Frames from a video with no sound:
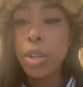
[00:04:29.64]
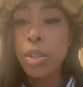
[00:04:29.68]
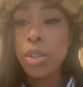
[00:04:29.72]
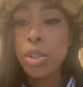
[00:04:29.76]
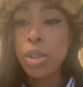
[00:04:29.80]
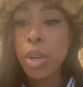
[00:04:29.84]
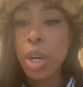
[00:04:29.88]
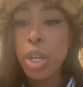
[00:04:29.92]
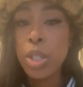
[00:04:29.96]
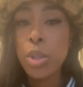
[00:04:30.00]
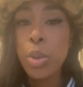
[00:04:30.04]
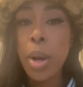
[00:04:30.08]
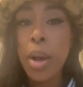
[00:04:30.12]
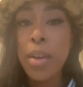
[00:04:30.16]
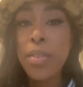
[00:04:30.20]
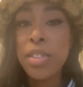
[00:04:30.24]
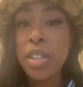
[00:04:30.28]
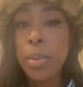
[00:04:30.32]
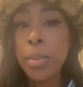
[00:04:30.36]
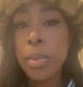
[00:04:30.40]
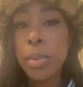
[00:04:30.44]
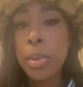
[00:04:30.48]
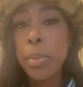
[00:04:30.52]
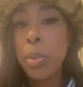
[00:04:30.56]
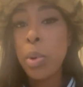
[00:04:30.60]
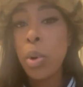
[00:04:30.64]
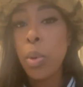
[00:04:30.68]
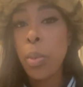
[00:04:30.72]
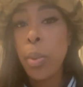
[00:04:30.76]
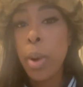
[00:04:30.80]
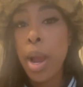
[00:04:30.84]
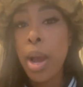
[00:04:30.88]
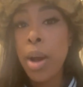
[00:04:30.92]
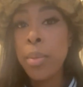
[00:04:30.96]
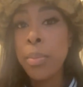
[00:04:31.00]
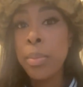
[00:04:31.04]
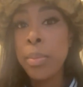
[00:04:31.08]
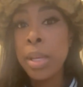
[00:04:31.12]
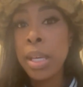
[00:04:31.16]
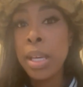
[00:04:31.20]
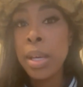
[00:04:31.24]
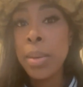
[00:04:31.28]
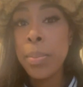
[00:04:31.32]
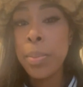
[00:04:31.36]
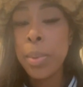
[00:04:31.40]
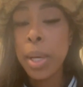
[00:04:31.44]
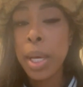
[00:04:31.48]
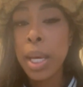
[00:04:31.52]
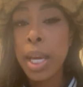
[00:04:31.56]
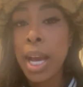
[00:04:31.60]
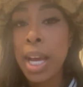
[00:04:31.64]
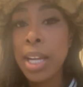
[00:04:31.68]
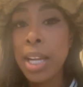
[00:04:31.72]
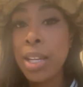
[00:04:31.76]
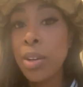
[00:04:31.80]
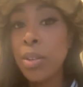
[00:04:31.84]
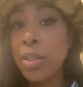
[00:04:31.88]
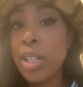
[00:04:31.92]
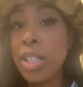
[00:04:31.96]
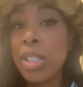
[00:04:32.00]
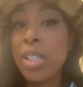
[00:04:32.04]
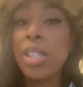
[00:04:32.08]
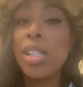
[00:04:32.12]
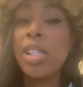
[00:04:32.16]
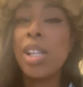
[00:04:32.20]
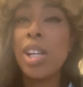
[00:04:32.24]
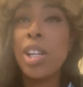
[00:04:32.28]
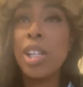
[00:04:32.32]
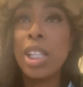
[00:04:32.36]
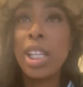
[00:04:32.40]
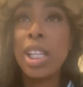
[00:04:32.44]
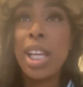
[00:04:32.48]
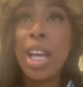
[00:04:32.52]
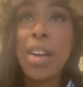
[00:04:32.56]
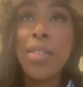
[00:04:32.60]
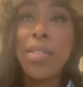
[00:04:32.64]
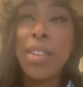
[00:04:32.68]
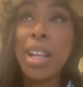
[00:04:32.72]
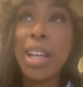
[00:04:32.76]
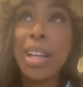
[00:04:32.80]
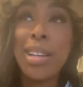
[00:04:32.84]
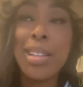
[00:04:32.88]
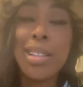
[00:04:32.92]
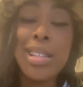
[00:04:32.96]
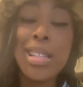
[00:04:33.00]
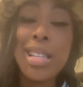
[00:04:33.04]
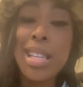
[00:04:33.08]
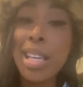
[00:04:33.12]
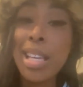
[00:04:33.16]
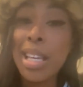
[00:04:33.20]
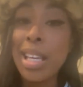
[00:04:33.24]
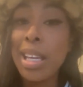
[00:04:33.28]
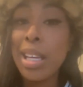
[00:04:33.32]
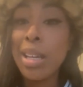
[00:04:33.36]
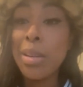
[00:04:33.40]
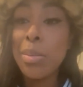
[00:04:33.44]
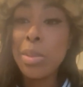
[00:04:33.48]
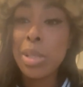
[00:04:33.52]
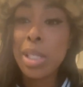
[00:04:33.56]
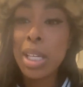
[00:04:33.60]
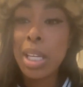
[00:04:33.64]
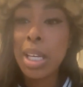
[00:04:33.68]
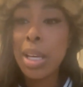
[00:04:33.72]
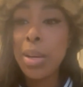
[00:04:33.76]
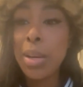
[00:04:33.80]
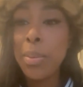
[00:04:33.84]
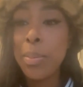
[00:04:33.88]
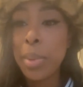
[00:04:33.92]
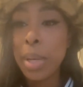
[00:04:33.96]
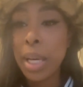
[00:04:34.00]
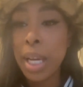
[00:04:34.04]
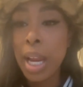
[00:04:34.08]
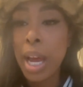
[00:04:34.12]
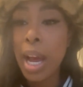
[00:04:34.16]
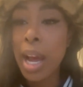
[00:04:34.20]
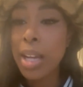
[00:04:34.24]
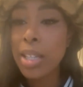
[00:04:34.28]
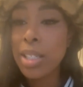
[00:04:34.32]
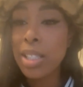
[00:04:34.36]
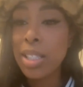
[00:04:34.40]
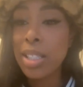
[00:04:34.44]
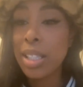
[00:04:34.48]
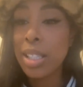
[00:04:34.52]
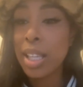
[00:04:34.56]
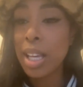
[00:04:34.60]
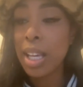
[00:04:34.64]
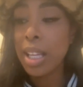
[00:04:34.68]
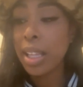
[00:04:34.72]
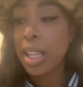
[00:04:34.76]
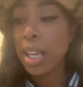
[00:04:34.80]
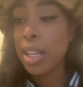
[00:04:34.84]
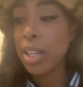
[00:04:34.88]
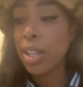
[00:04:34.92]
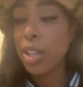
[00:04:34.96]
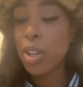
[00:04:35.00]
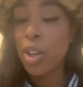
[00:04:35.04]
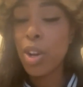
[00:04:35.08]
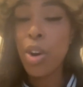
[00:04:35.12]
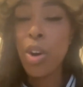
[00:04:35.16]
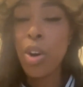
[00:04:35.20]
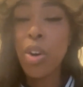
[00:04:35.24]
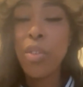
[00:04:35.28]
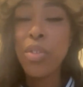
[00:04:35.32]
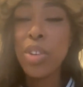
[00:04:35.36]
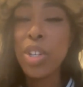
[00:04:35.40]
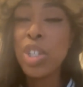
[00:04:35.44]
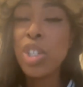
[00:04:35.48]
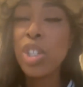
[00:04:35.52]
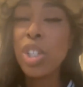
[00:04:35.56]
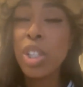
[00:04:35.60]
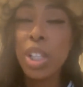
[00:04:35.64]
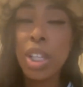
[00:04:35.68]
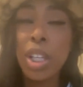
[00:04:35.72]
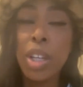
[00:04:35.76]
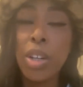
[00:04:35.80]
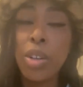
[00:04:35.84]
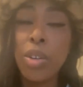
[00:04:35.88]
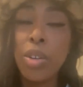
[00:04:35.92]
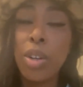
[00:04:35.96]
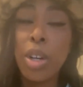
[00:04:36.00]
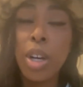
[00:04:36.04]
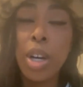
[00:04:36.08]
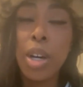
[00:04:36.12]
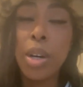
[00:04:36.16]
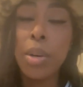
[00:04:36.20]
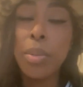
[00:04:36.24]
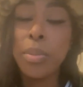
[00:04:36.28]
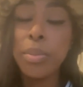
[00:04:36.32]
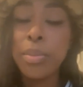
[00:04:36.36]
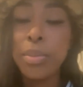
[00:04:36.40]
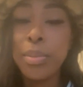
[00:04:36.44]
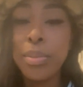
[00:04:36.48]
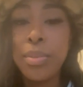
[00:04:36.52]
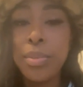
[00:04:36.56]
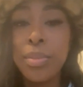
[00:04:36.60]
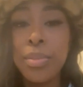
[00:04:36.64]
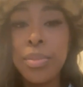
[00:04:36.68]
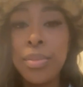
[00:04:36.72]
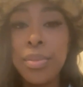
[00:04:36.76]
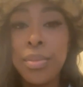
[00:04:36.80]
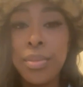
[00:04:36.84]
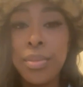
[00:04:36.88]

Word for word: you know, so I do have some people around me, but I don't necessarily have like a team, but I just say like, you know, eventually it'll come.